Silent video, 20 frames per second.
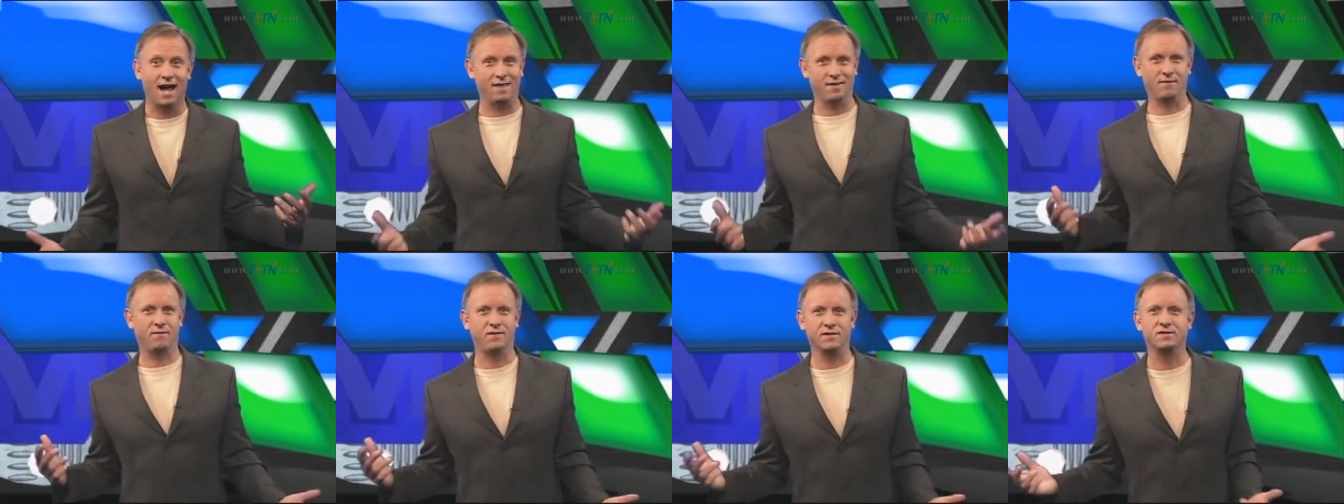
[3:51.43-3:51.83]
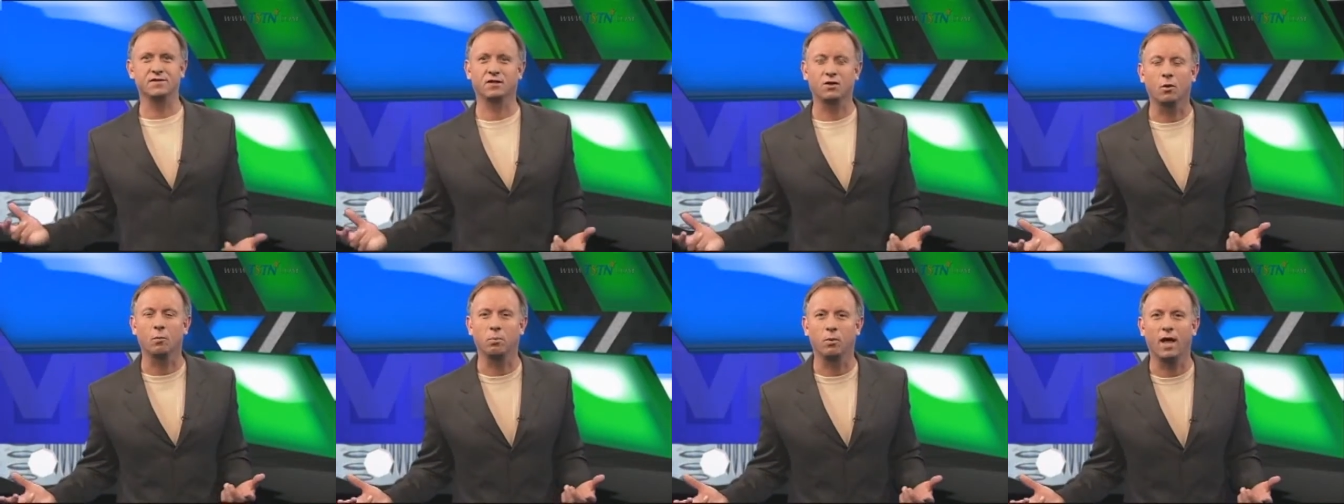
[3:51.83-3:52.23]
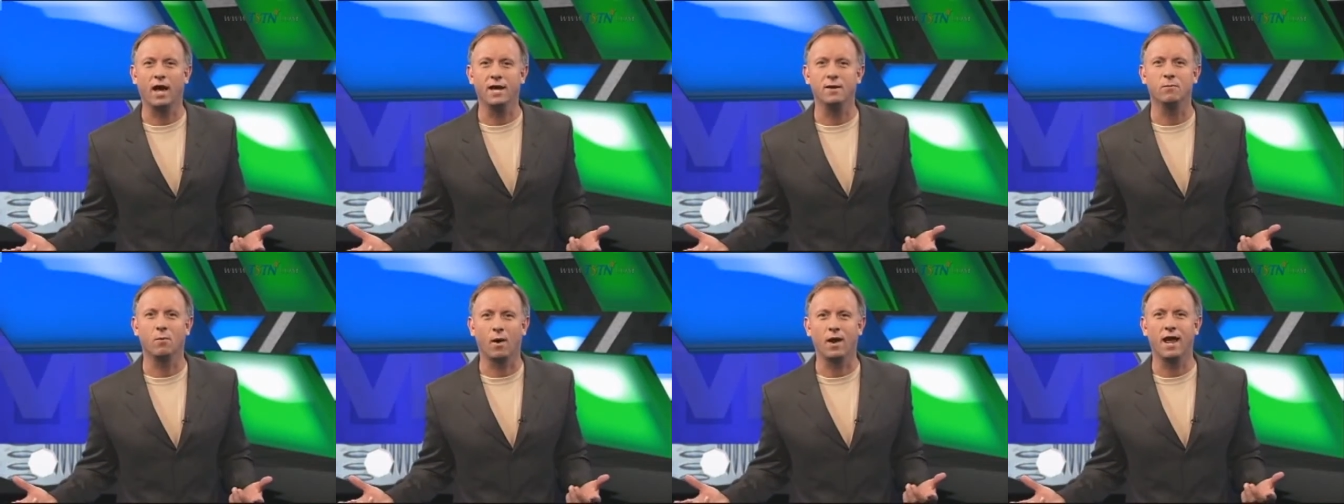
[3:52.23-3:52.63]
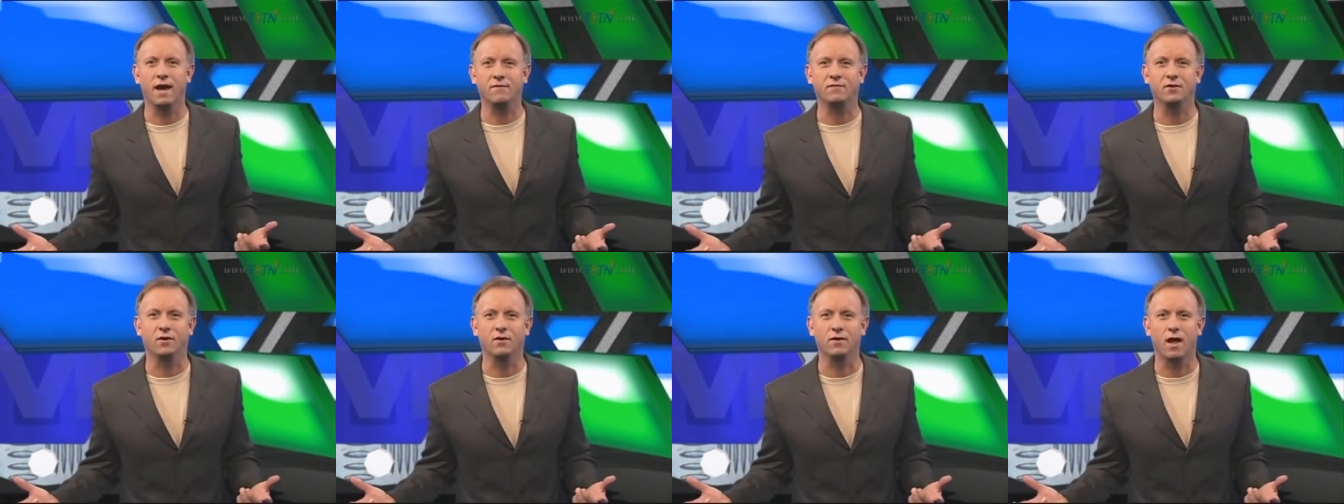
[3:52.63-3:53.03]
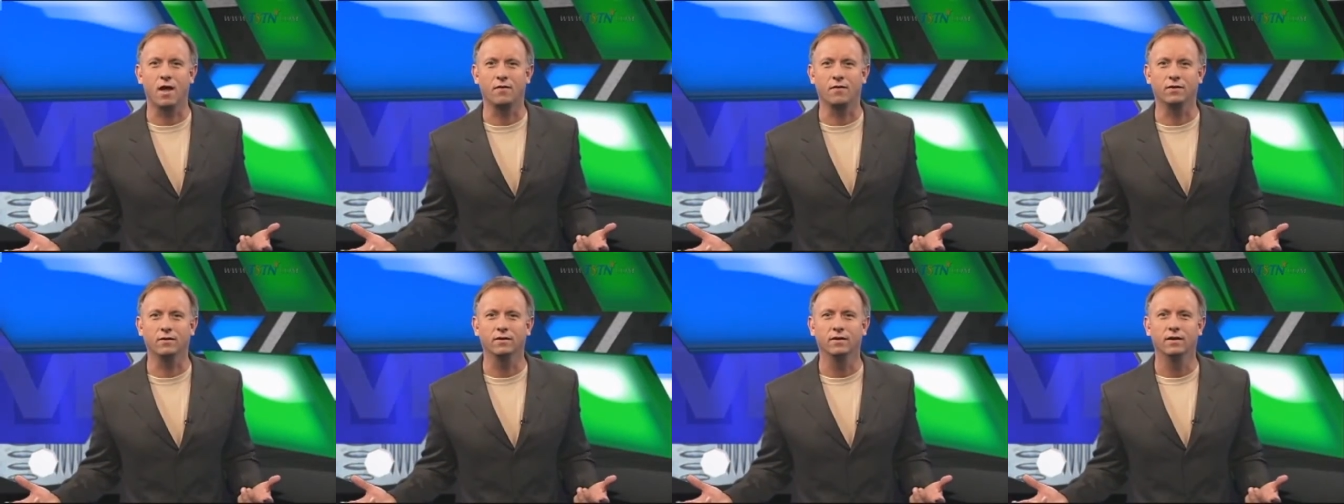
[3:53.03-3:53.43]
on the physical plane one after
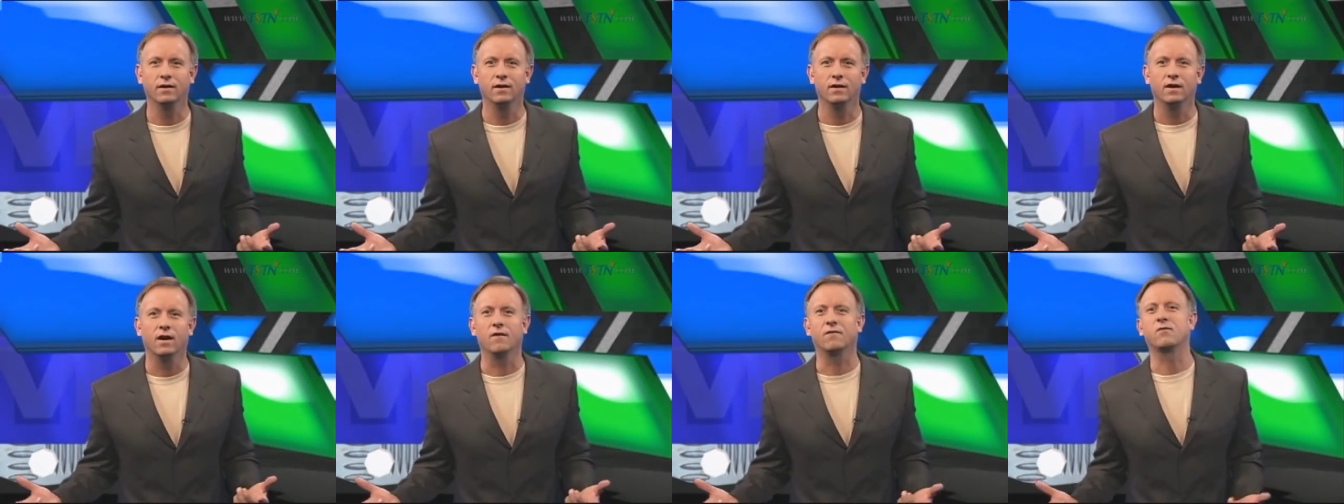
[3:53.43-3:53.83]
another.